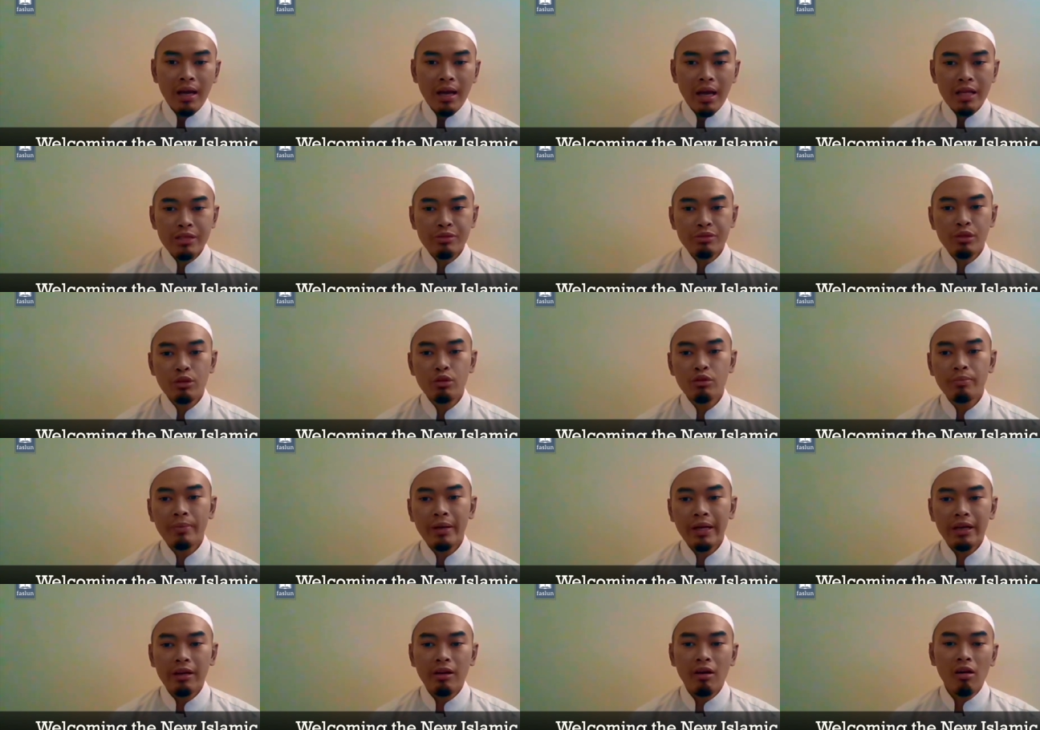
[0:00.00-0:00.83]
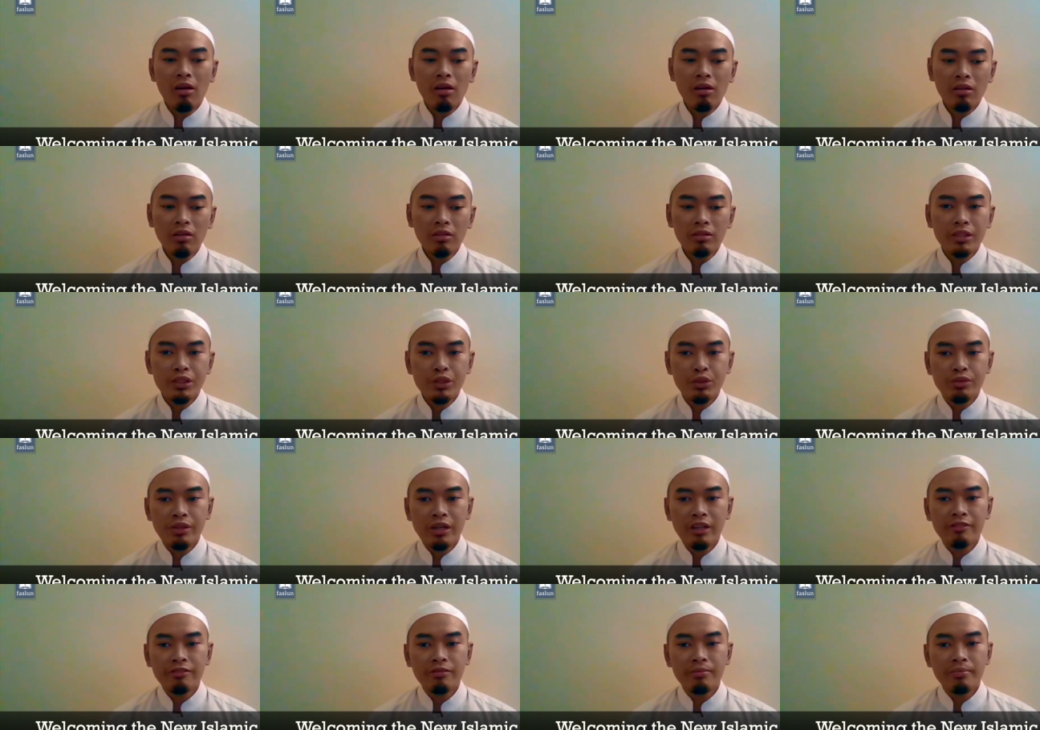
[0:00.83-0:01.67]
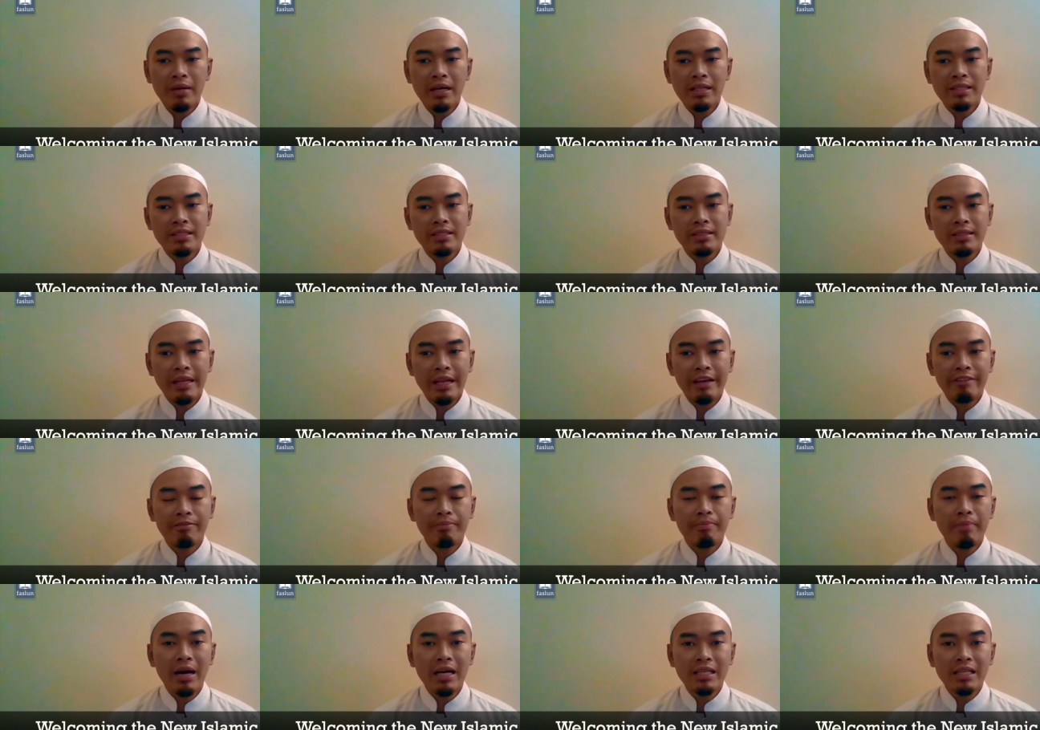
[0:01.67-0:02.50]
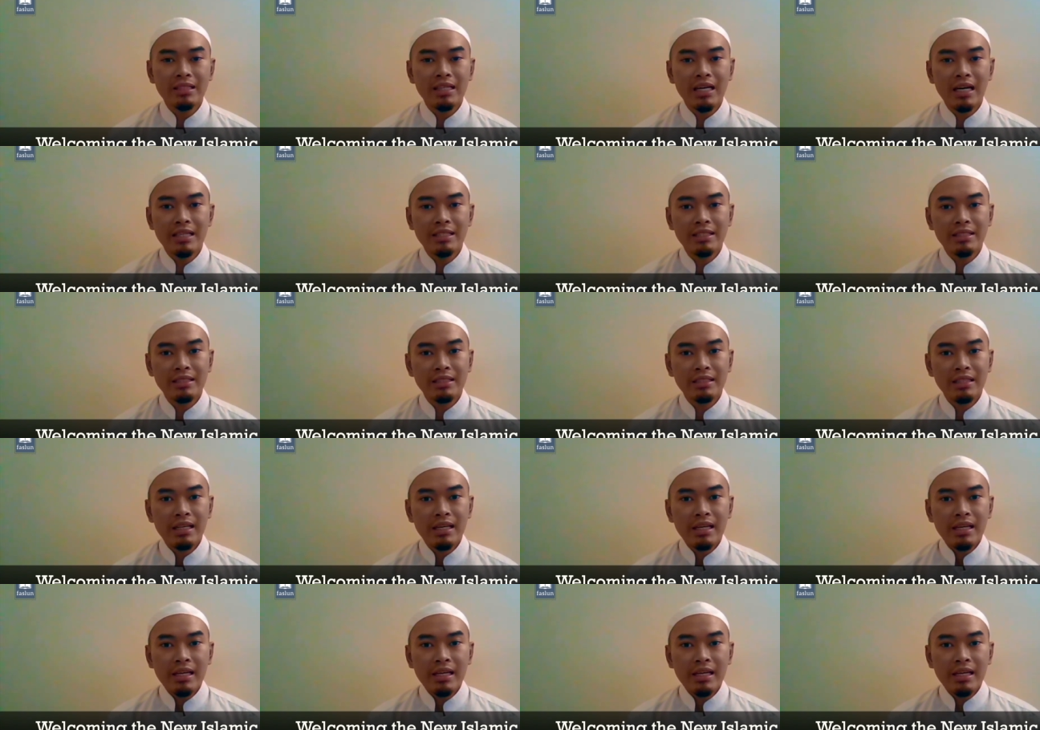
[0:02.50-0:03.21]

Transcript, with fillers: As we look back at all the 12 months that have passed us,